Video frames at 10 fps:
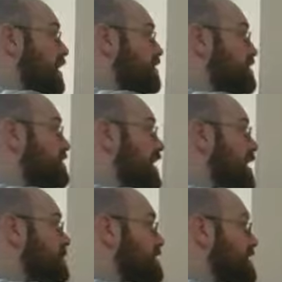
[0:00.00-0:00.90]
On the
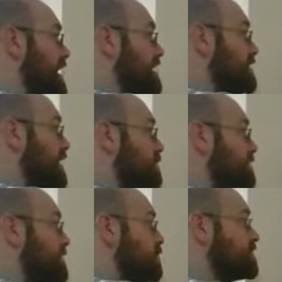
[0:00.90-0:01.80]
top is a times
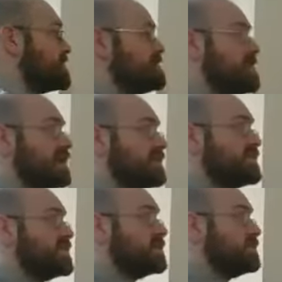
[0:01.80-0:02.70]
c, which is negative
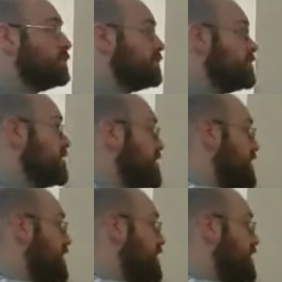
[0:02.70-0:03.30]
64,